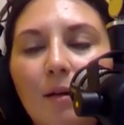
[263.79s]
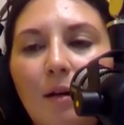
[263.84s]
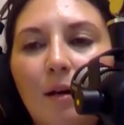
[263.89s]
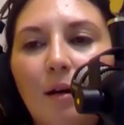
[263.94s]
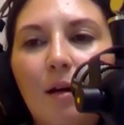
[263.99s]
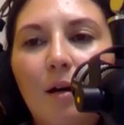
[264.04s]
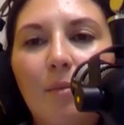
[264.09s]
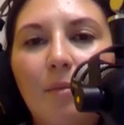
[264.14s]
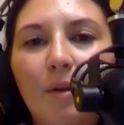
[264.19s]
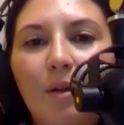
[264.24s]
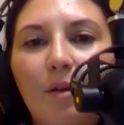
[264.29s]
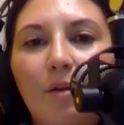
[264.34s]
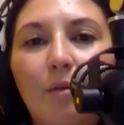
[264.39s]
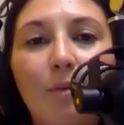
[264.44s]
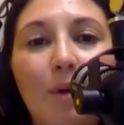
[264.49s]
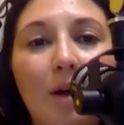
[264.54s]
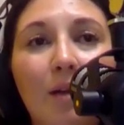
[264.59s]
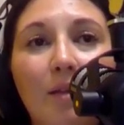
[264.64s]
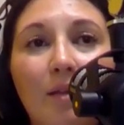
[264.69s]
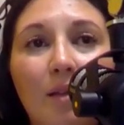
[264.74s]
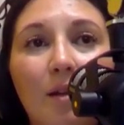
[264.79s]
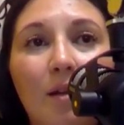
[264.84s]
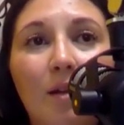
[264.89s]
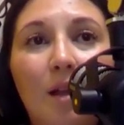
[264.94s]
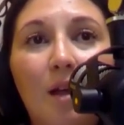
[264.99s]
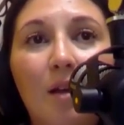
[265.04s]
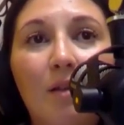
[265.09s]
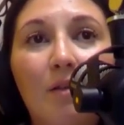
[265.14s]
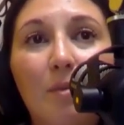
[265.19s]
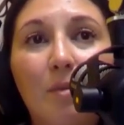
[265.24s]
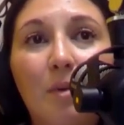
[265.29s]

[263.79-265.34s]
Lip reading: And you're right that a lot of